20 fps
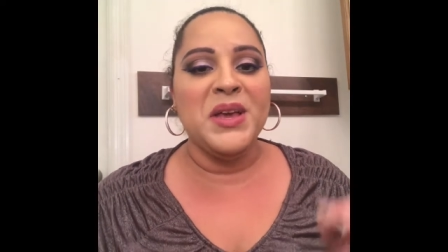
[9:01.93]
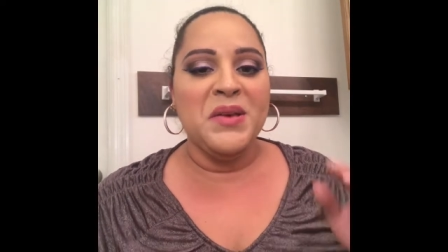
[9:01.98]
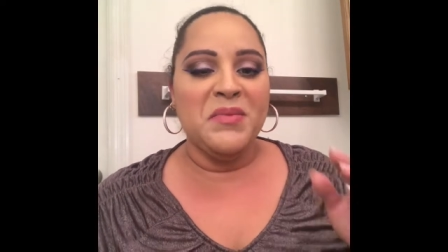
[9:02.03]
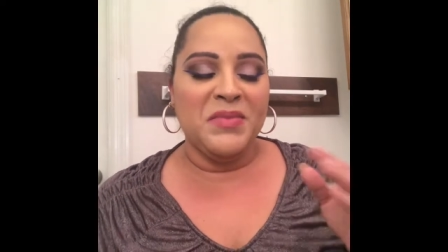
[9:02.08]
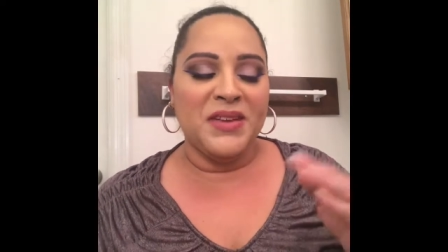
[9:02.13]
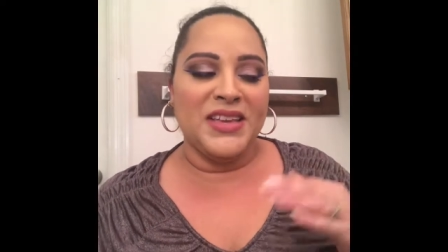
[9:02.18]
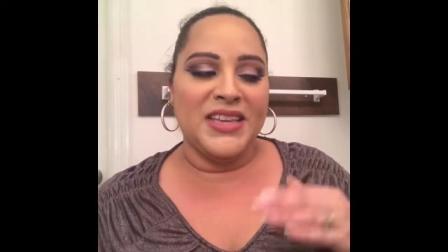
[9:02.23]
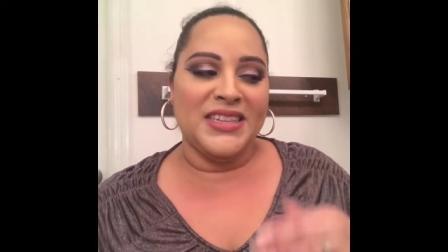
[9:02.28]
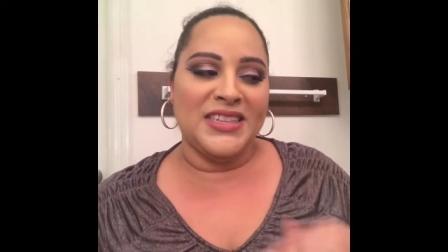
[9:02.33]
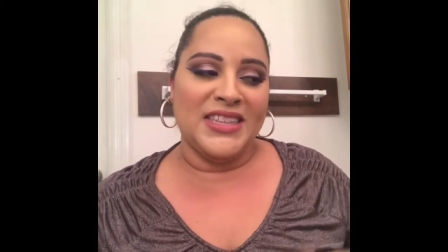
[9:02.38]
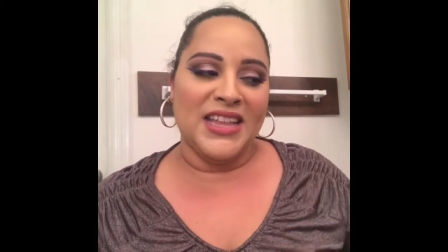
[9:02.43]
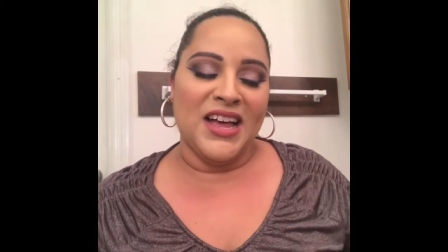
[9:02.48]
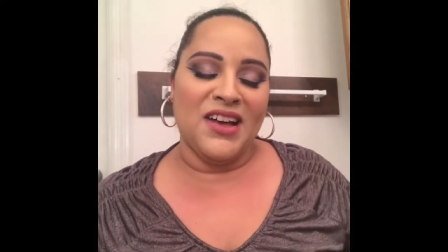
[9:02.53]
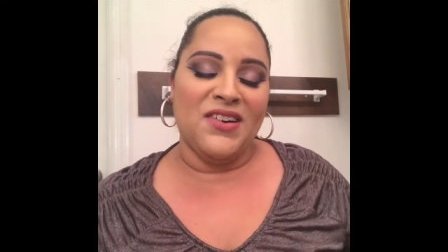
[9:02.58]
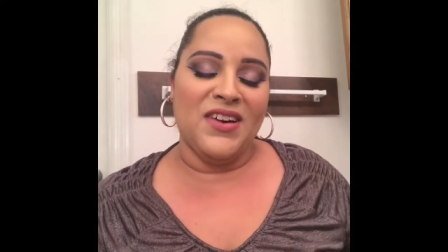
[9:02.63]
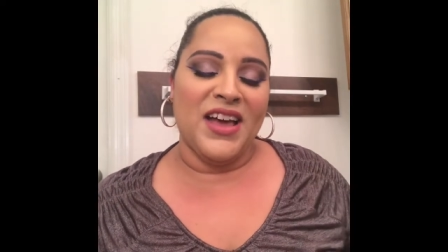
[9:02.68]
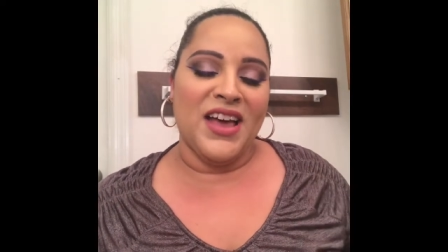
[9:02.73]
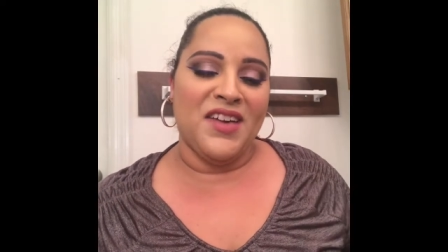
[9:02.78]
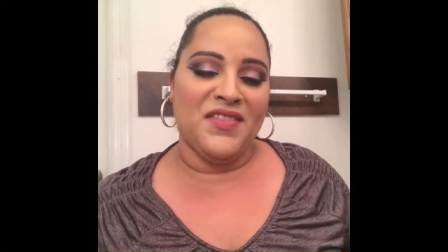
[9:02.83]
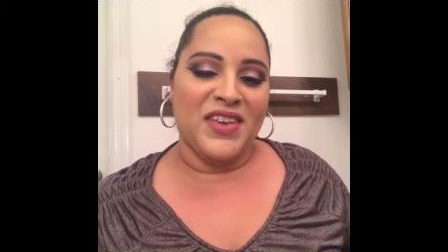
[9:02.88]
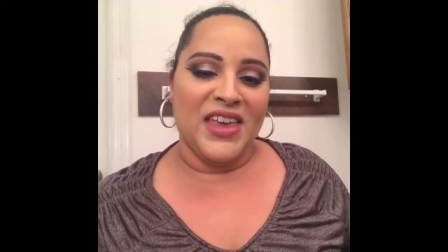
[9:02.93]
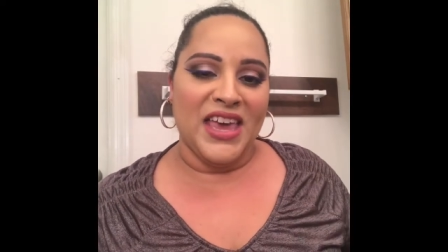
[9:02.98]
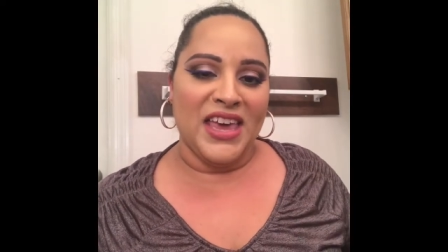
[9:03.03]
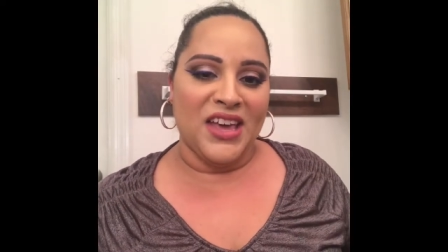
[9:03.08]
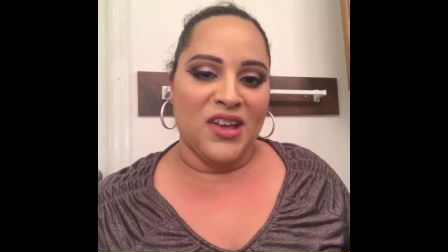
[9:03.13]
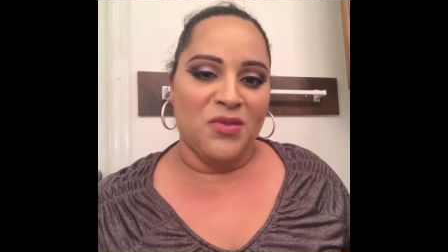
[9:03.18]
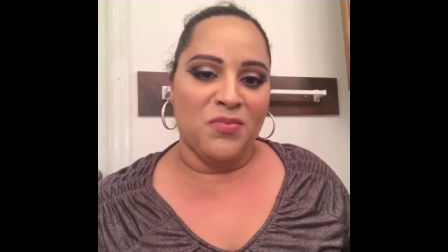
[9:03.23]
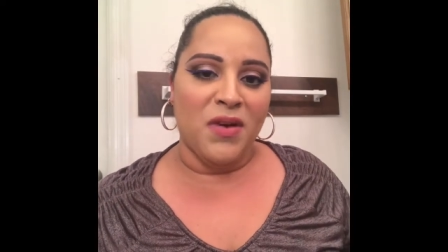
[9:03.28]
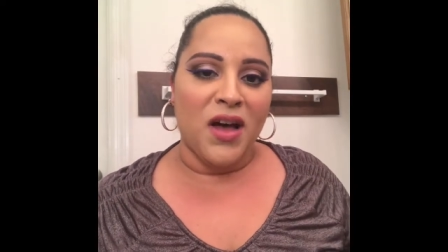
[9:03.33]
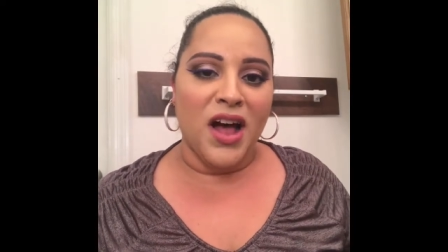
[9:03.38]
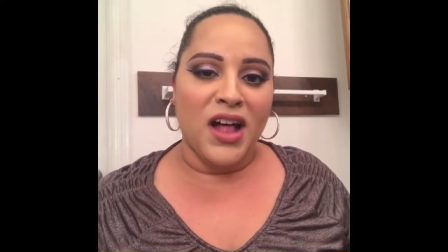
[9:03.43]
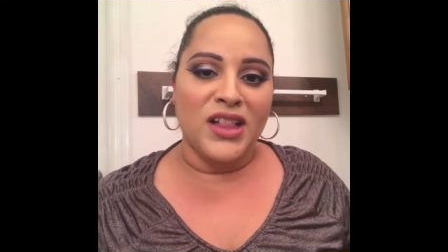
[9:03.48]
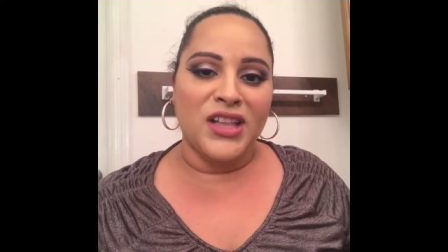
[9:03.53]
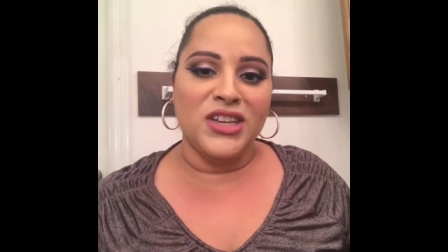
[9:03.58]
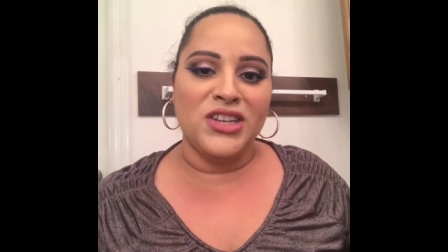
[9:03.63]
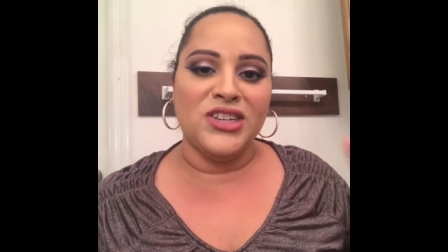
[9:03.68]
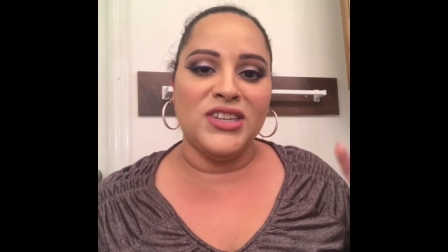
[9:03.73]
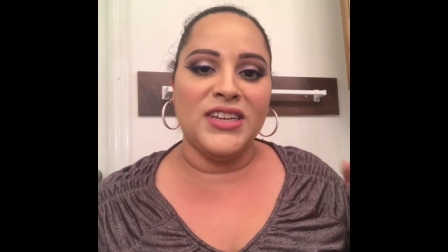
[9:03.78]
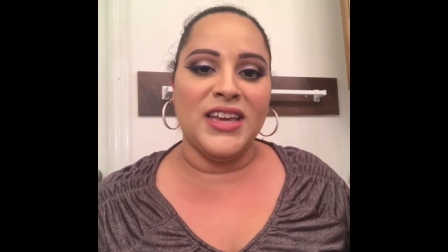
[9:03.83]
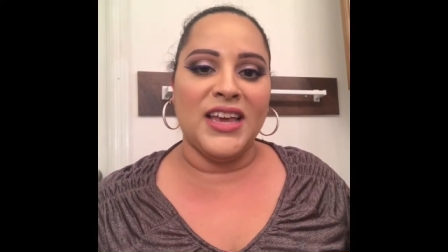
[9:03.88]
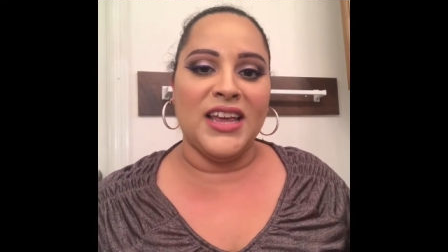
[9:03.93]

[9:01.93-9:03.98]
because now I have KL polish